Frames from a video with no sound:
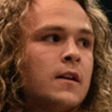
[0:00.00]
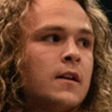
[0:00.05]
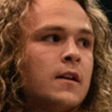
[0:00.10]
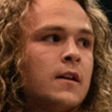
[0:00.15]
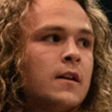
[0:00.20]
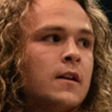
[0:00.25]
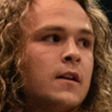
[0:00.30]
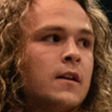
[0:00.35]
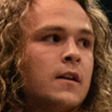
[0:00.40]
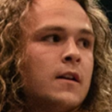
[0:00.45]

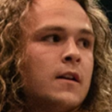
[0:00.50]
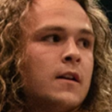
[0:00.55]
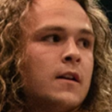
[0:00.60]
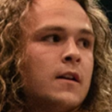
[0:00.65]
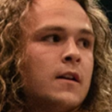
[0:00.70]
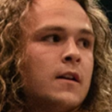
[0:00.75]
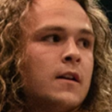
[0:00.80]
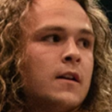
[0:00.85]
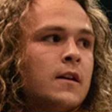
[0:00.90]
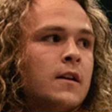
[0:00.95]

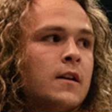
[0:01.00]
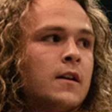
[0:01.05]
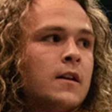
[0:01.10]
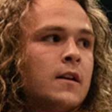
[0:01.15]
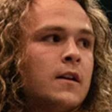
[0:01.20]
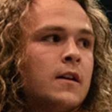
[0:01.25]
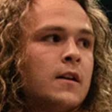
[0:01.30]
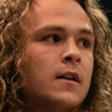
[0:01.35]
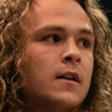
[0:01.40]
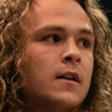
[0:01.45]

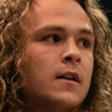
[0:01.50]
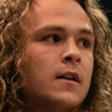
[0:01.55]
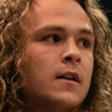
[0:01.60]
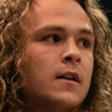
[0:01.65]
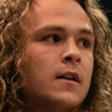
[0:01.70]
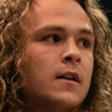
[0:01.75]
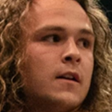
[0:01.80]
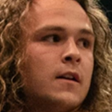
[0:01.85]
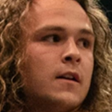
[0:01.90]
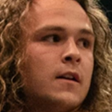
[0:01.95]

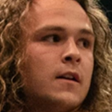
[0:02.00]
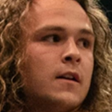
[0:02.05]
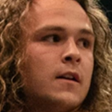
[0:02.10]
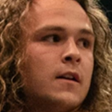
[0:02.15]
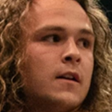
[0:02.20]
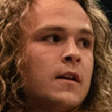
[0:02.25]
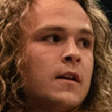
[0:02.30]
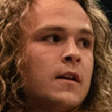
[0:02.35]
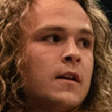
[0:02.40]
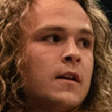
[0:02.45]

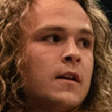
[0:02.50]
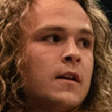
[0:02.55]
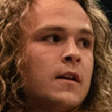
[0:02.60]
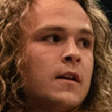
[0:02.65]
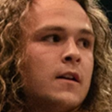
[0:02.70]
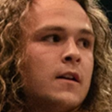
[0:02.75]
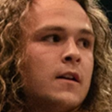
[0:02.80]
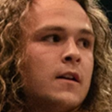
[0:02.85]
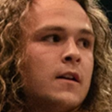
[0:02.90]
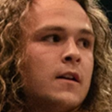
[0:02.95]

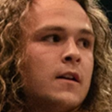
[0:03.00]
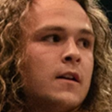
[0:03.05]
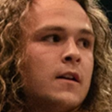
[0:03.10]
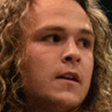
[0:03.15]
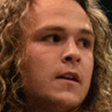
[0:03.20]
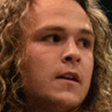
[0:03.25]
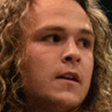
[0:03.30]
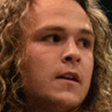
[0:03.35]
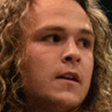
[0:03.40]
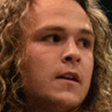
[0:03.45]

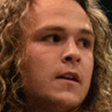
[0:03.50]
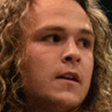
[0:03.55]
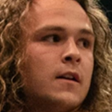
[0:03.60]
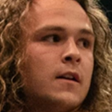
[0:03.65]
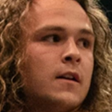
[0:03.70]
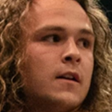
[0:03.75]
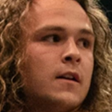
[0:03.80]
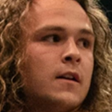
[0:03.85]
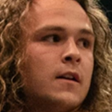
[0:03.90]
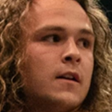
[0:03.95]

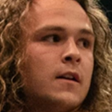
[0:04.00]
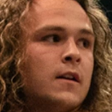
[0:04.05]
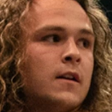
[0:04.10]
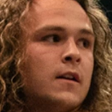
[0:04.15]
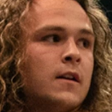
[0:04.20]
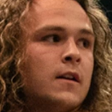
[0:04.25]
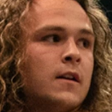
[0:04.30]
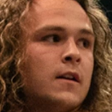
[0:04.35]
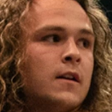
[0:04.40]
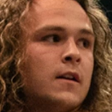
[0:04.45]

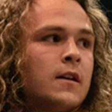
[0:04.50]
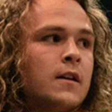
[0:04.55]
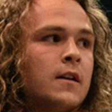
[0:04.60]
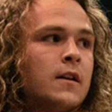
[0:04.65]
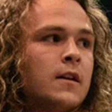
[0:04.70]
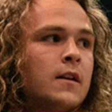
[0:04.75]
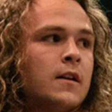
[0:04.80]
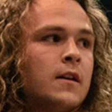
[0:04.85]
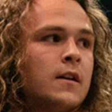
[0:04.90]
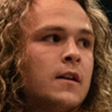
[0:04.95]

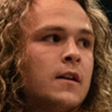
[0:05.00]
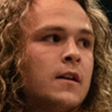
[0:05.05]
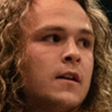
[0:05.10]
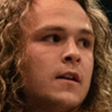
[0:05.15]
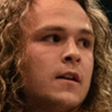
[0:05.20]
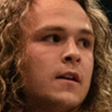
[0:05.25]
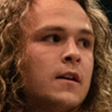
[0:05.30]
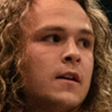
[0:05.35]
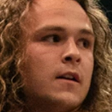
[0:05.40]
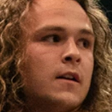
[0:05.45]

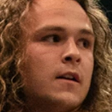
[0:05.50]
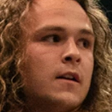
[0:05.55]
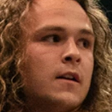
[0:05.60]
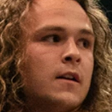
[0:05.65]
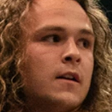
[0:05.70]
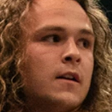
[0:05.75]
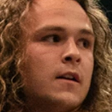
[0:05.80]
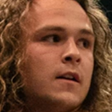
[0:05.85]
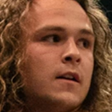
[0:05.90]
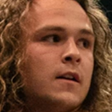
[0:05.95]

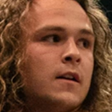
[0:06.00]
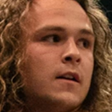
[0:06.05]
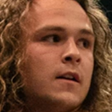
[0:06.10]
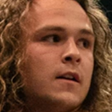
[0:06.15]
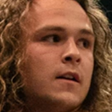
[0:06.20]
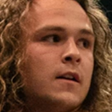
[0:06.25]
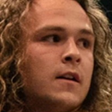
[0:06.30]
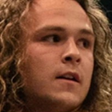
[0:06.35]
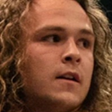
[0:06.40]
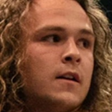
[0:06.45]

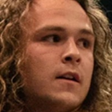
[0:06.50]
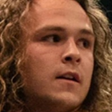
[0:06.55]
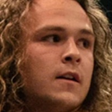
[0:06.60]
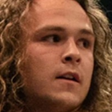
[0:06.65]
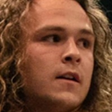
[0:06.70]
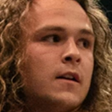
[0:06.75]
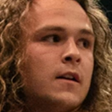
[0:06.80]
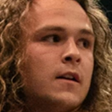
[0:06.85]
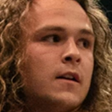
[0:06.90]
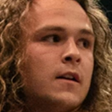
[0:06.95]

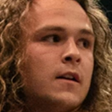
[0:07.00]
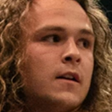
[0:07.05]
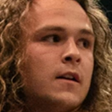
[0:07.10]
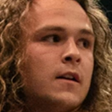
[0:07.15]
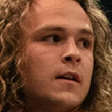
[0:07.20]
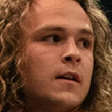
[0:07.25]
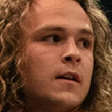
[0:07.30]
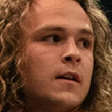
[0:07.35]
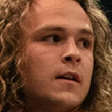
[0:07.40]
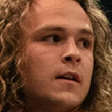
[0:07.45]

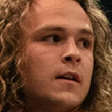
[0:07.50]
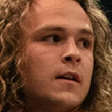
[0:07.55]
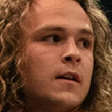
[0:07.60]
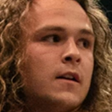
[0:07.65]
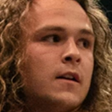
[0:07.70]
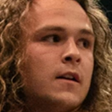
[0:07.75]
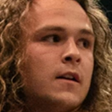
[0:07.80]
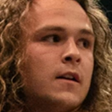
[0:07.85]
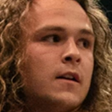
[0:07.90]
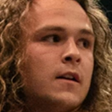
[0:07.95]
[no speech]